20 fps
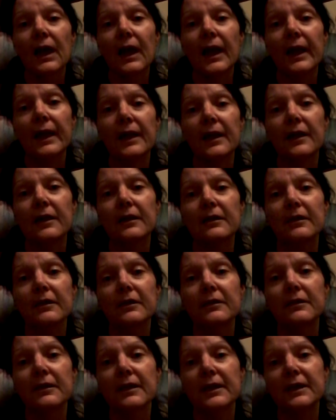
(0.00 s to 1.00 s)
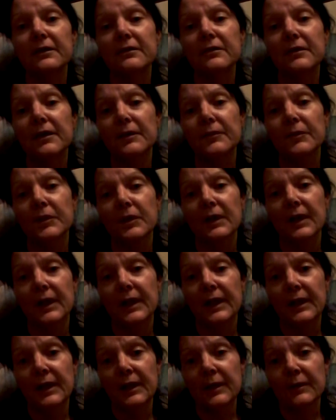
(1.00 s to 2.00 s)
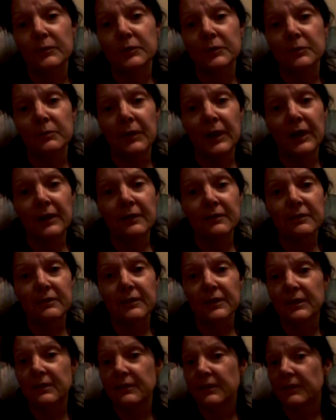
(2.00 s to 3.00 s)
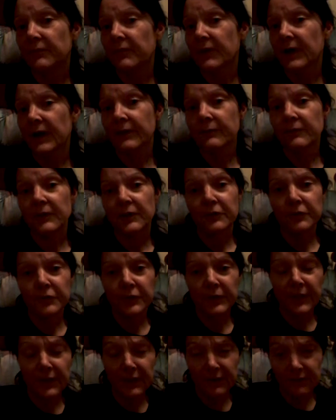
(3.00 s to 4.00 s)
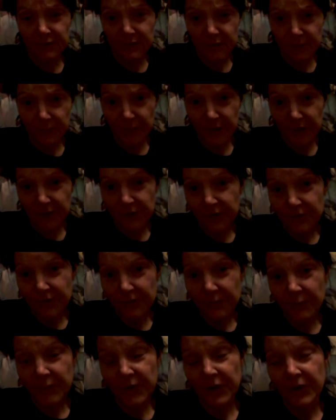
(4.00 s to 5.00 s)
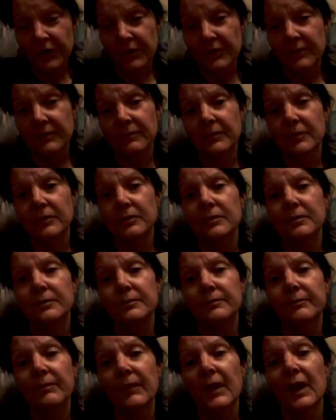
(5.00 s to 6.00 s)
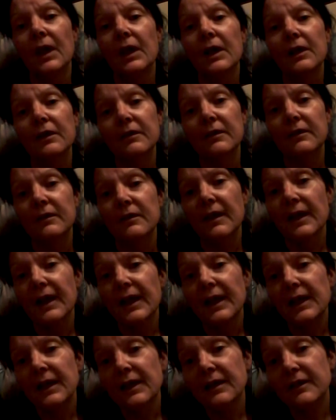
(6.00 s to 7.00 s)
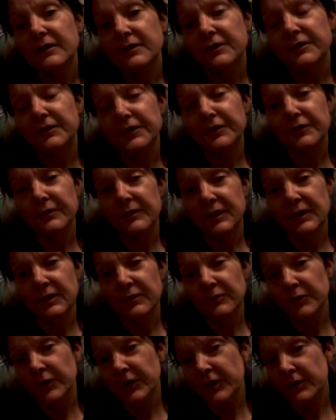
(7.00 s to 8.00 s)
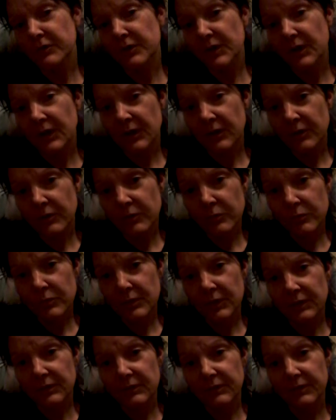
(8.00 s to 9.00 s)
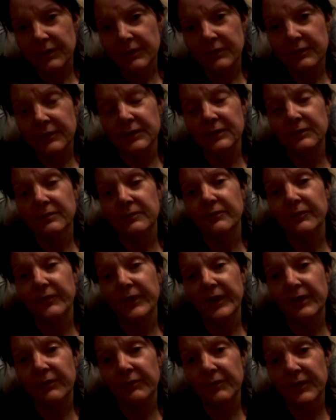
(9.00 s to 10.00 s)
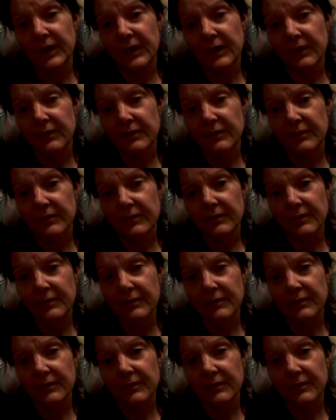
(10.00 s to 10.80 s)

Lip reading: And at Thanksgiving Day, it was about 65 degrees. It's been just beautiful. Today, it's still not real cold. It's still in the 50s.